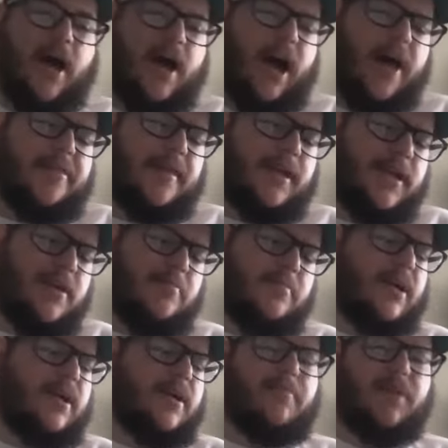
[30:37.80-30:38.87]
I think
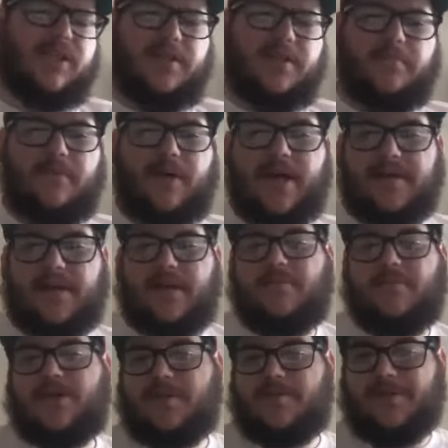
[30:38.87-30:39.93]
he must have. I think he
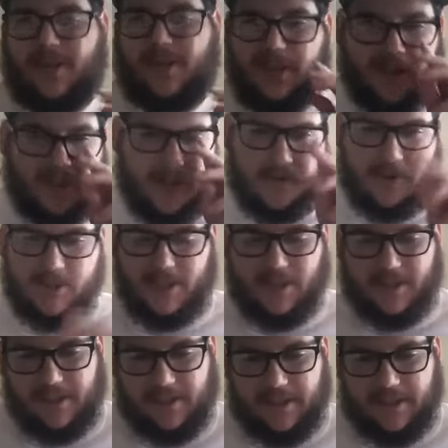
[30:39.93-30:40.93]
must have played when he was younger.